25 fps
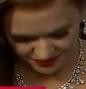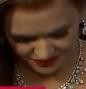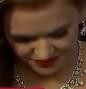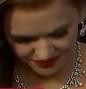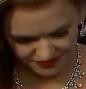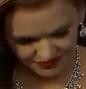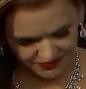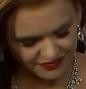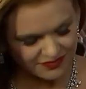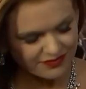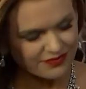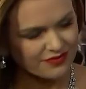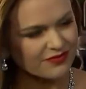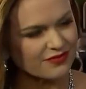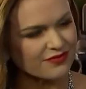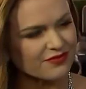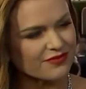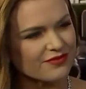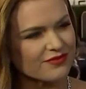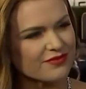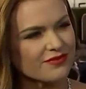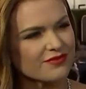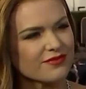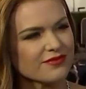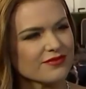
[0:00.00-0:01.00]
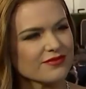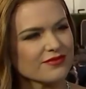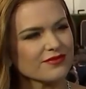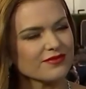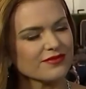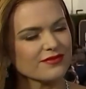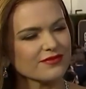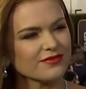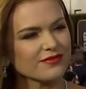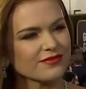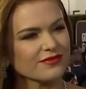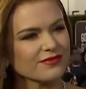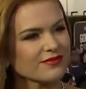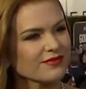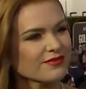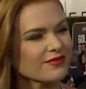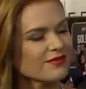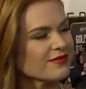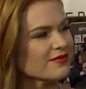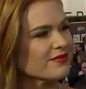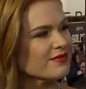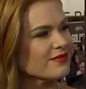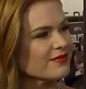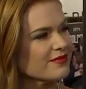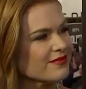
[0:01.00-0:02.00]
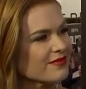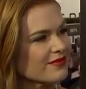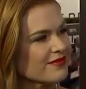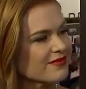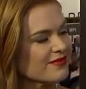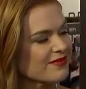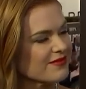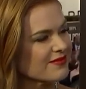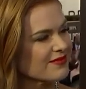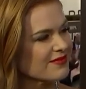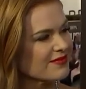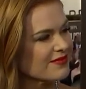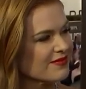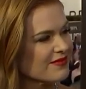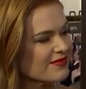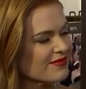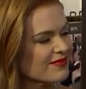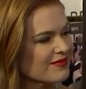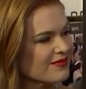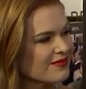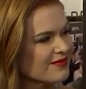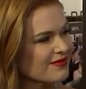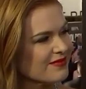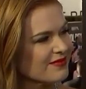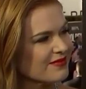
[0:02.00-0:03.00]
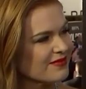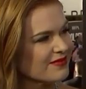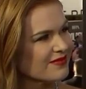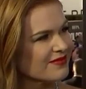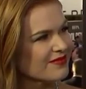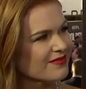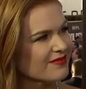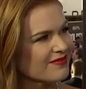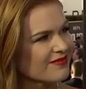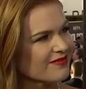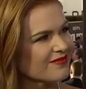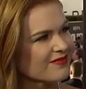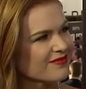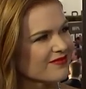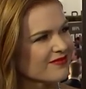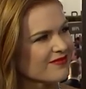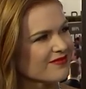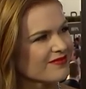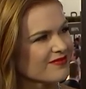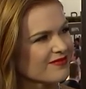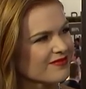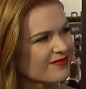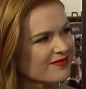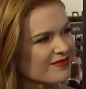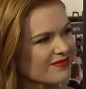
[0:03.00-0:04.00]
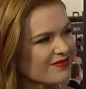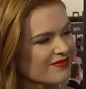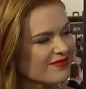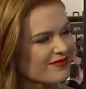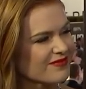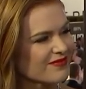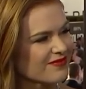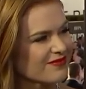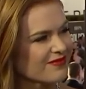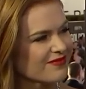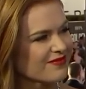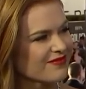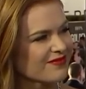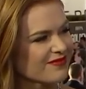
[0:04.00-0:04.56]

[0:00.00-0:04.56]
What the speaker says: [no speech]